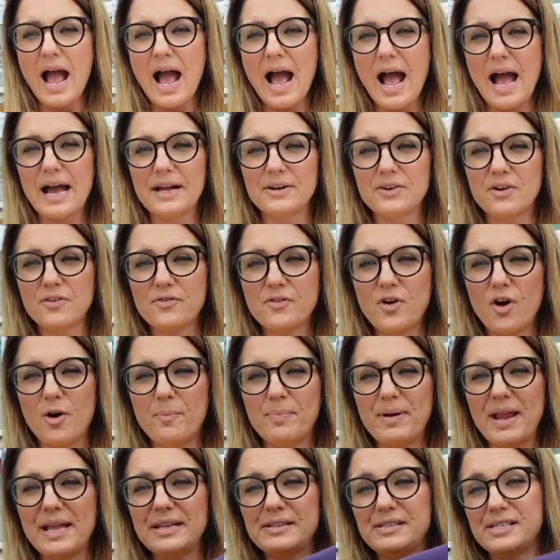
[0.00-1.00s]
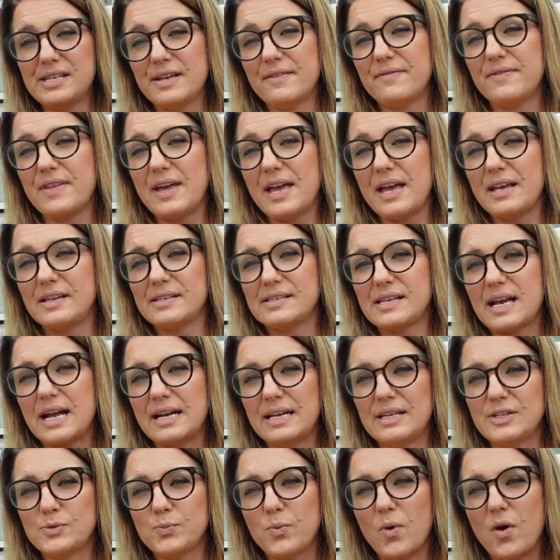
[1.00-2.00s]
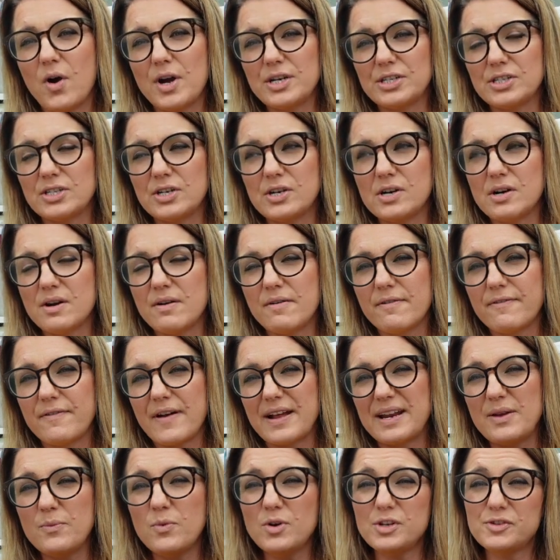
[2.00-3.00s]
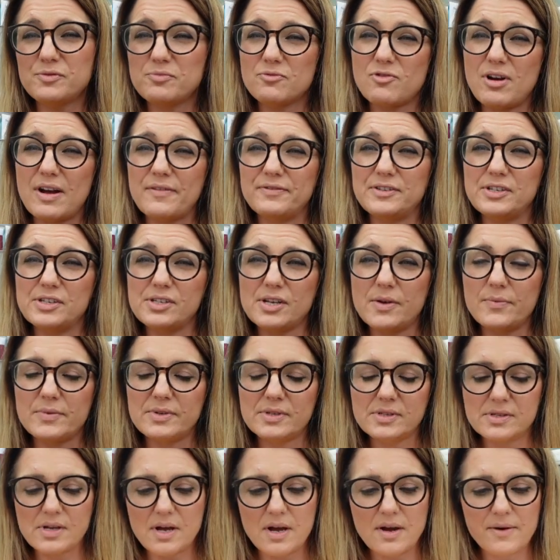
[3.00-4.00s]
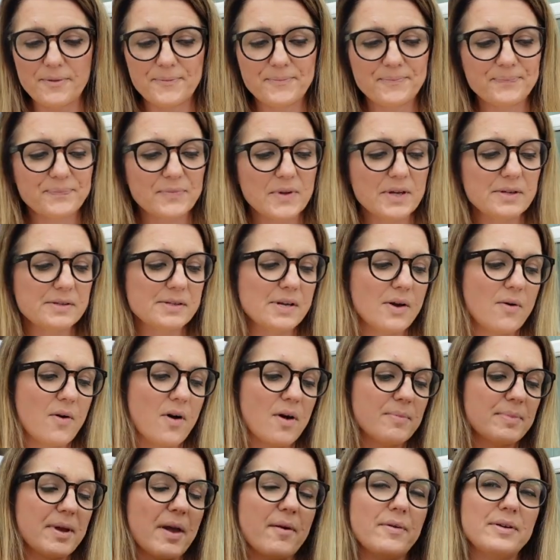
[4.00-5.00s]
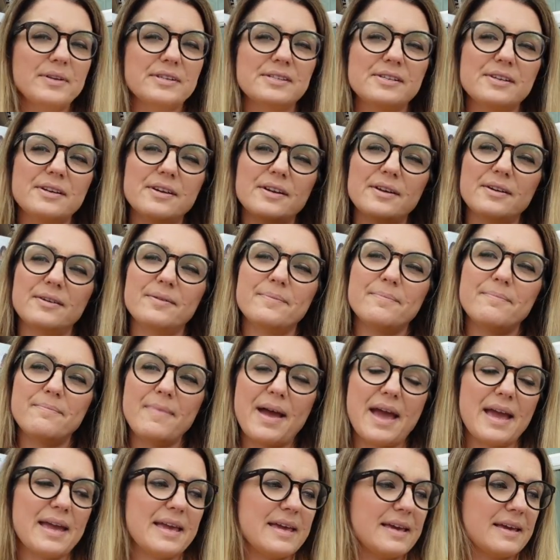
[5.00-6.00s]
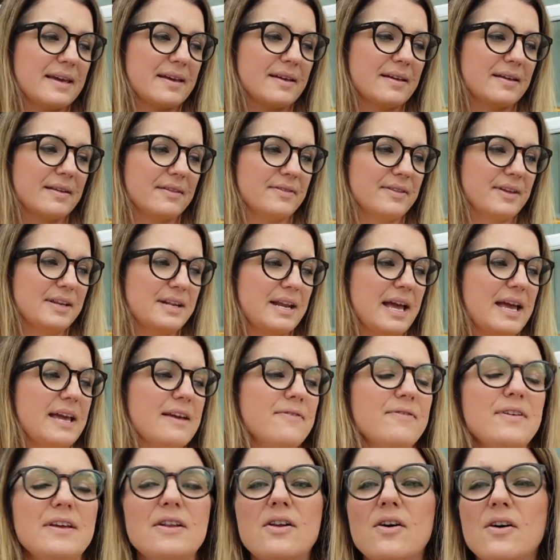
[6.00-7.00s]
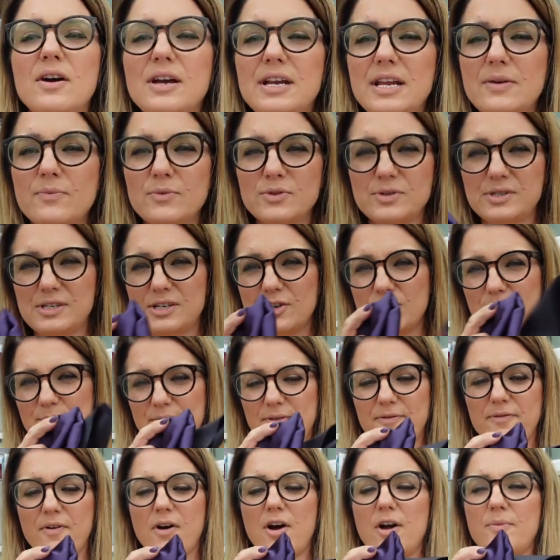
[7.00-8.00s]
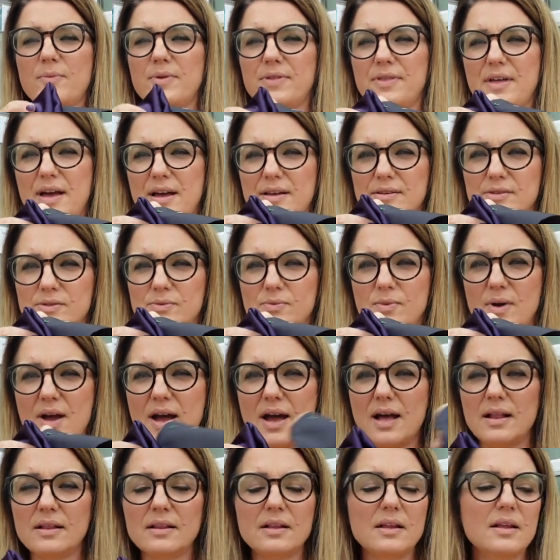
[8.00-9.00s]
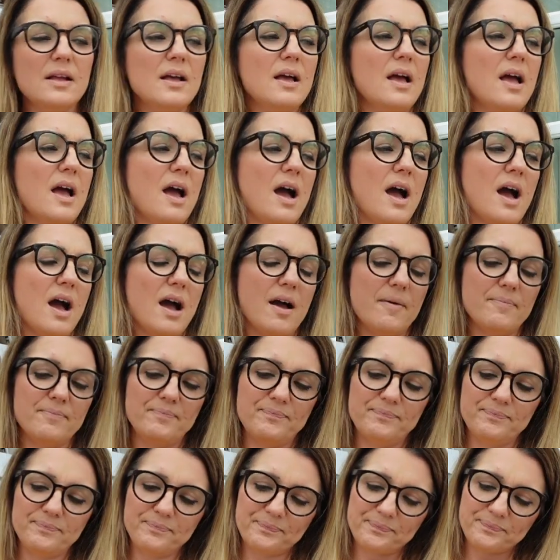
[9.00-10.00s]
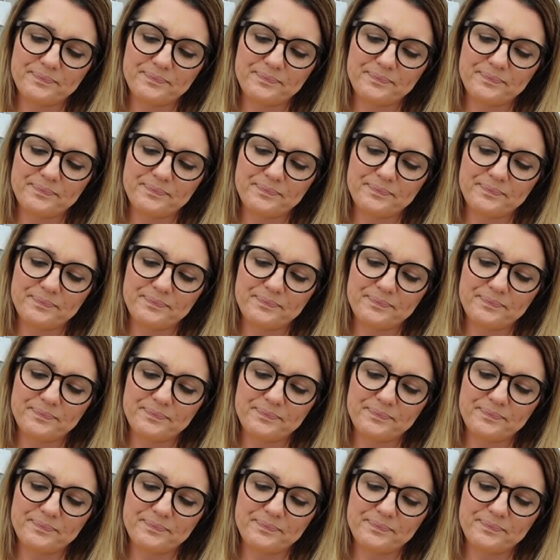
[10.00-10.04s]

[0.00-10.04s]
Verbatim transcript: and I've got plenty of this and it's wide enough and it was from Crafty 7 so so I'm going to make, the navy lining will still be fine with that as well. Um,